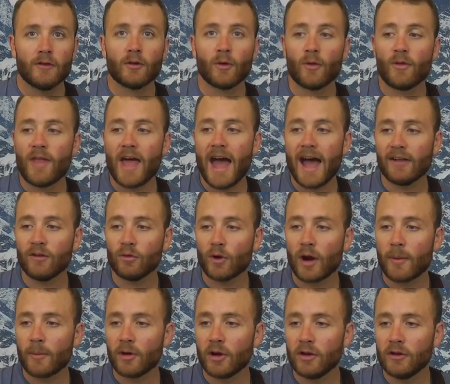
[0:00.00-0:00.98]
So that's what
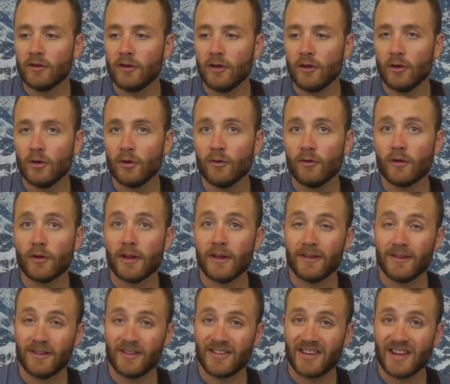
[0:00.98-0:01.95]
I'm going to do for
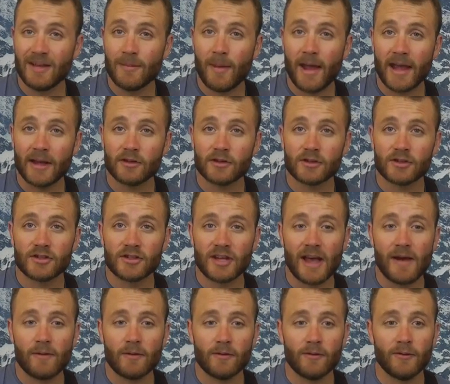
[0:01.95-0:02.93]
this C major
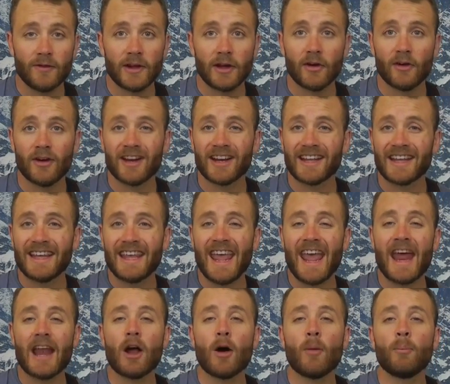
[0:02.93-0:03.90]
7 feel. And
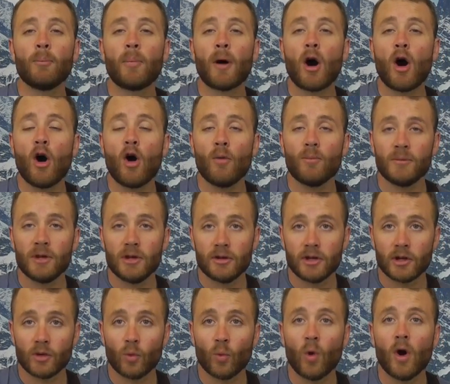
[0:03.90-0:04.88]
again, I'm palm
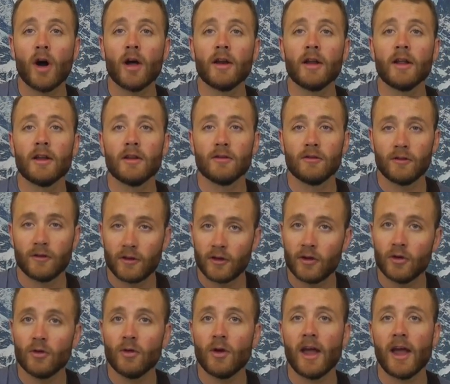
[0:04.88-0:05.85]
muting. 1 and 2
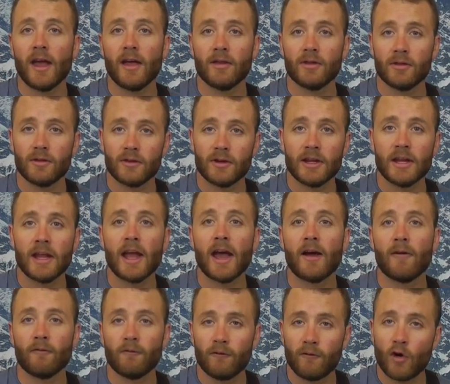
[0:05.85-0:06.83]
and 3
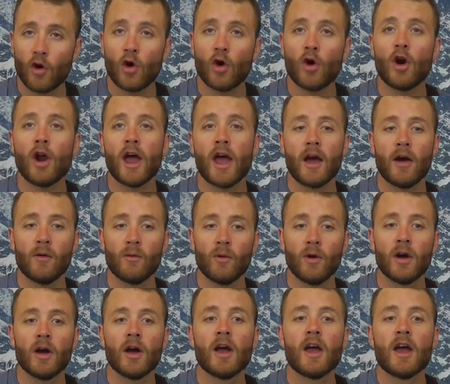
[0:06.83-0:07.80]
and 4
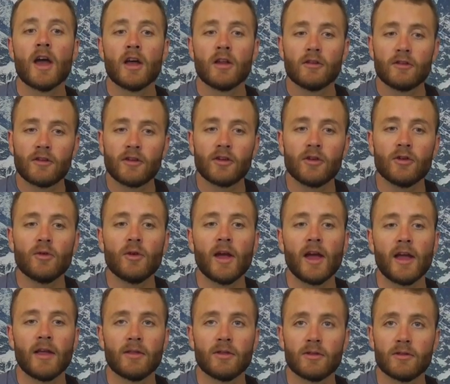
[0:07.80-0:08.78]
and 2
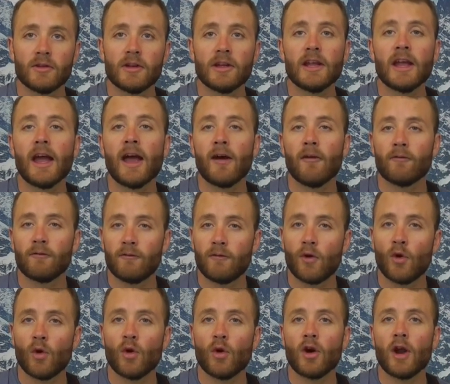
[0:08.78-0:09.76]
and 3 and
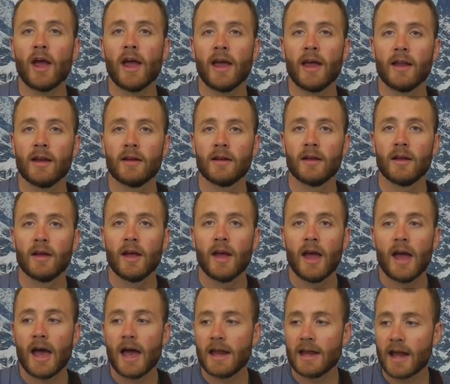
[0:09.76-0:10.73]
4
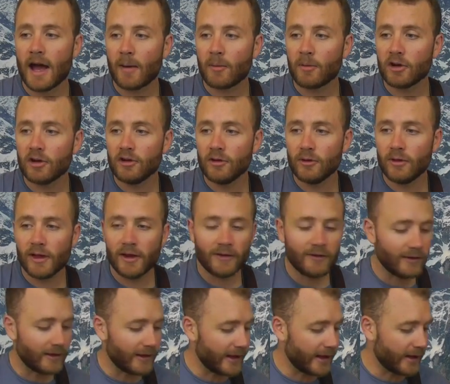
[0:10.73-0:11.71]
and now I'm going to do
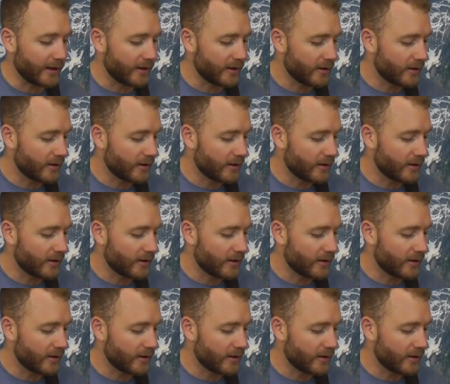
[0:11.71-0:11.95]
this lick.